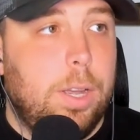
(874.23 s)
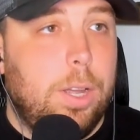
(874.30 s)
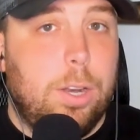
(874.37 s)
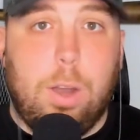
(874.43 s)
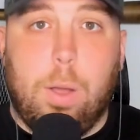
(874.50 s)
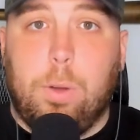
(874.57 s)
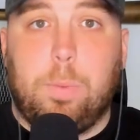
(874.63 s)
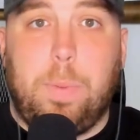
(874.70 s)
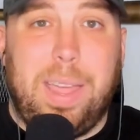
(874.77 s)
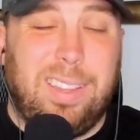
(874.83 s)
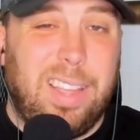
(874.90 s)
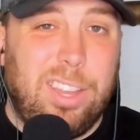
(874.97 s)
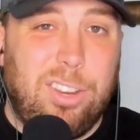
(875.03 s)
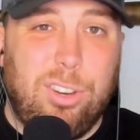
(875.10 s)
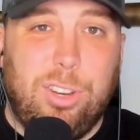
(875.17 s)
no one's paying
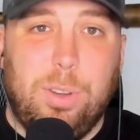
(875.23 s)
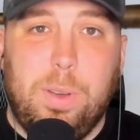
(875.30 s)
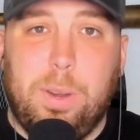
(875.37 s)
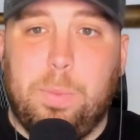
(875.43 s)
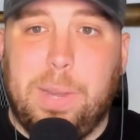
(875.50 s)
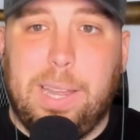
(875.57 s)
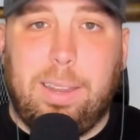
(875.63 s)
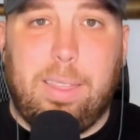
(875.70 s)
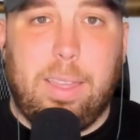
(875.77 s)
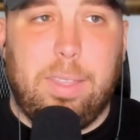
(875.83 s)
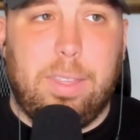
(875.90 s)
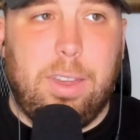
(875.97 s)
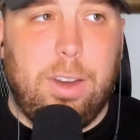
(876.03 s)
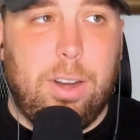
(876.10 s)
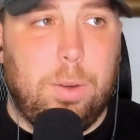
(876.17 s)
attention to it, and we get to the end
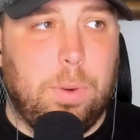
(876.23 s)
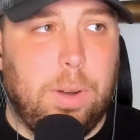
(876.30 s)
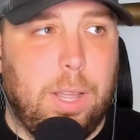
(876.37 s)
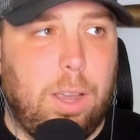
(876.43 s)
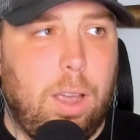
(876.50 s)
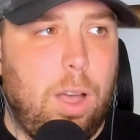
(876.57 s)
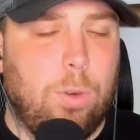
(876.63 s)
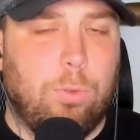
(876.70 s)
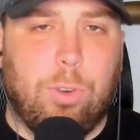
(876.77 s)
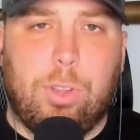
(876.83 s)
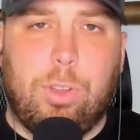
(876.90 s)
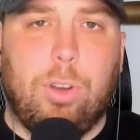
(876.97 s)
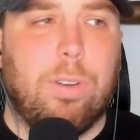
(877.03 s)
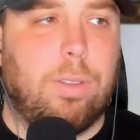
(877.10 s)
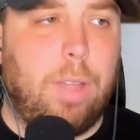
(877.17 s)
of the year and we're like, oh,
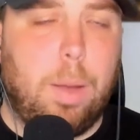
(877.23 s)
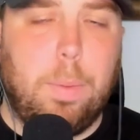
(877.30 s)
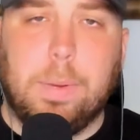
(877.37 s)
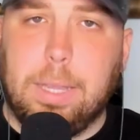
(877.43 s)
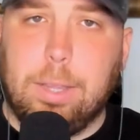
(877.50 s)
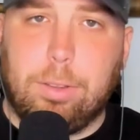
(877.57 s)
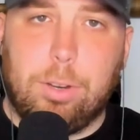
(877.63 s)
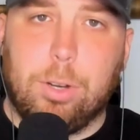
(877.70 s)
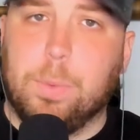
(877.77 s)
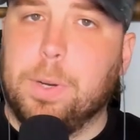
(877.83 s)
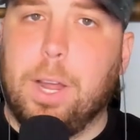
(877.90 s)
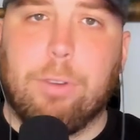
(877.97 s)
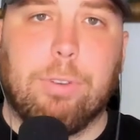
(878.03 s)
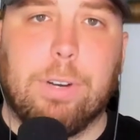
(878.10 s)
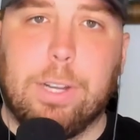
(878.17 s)
returns doubled this year, and we're
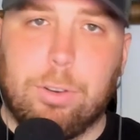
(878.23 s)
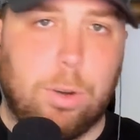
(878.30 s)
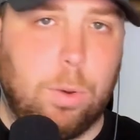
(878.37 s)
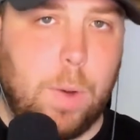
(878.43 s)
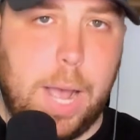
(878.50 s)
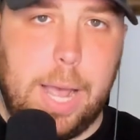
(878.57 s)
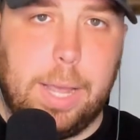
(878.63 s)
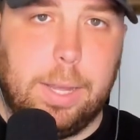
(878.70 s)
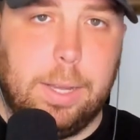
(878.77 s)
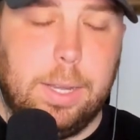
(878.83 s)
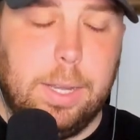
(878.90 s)
not really sure why.